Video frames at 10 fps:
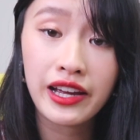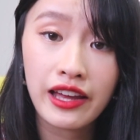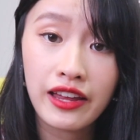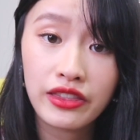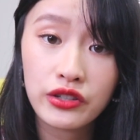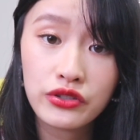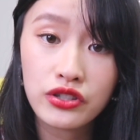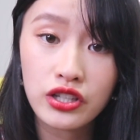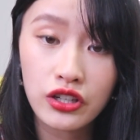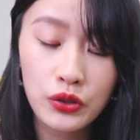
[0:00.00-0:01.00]
I hit those
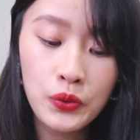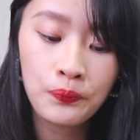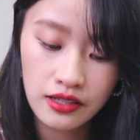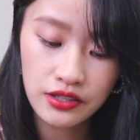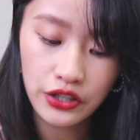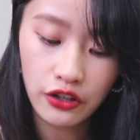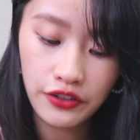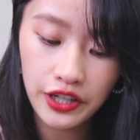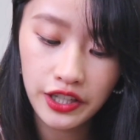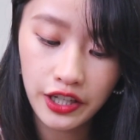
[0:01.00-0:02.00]
two. So
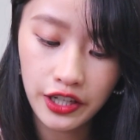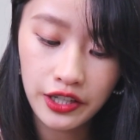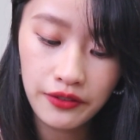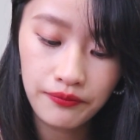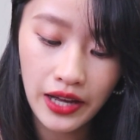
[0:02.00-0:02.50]
over here